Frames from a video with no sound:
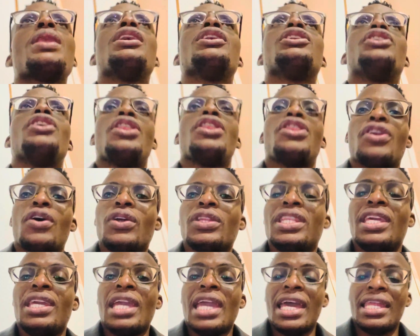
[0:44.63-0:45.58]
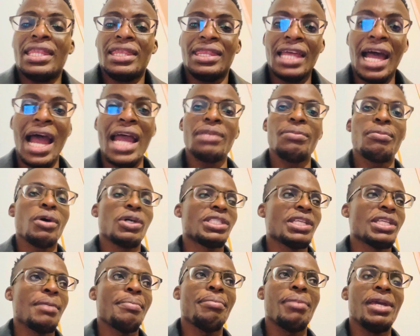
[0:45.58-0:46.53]
she thought he had died
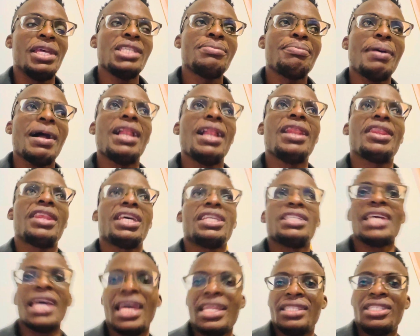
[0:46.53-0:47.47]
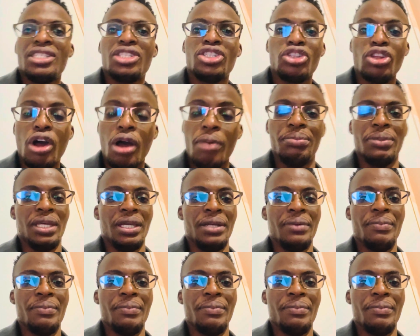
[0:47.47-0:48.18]
because his pulse had stopped.